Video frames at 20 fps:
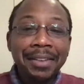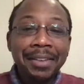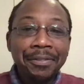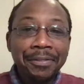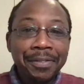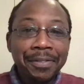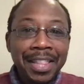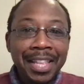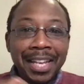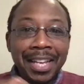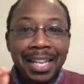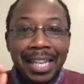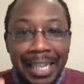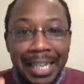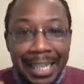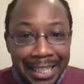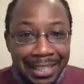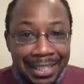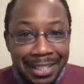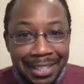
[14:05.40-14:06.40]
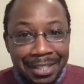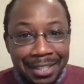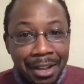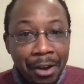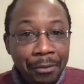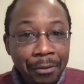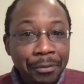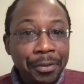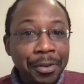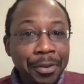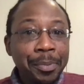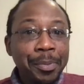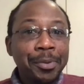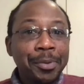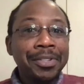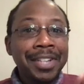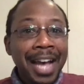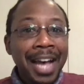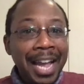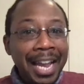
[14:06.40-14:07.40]
if the clinician is
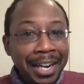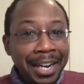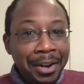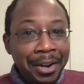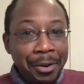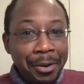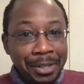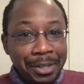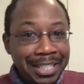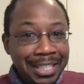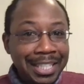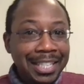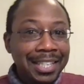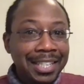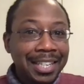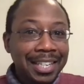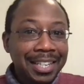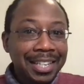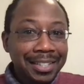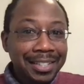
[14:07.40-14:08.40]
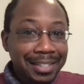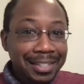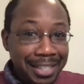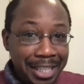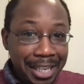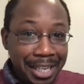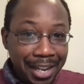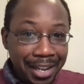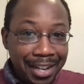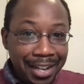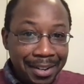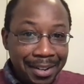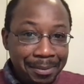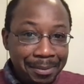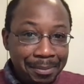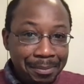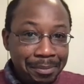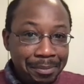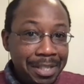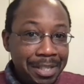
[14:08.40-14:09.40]
comfortable diagnosing
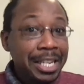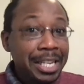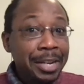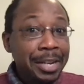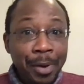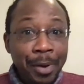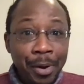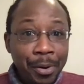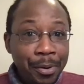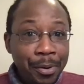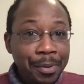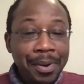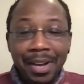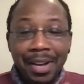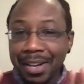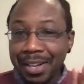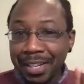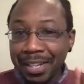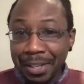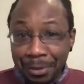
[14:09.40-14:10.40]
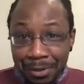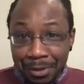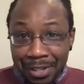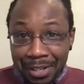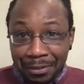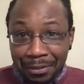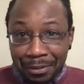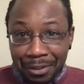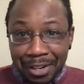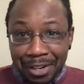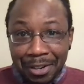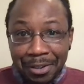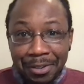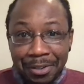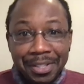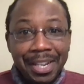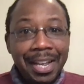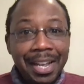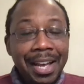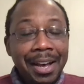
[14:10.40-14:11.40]
SIBO using
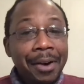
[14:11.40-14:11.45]
fructose,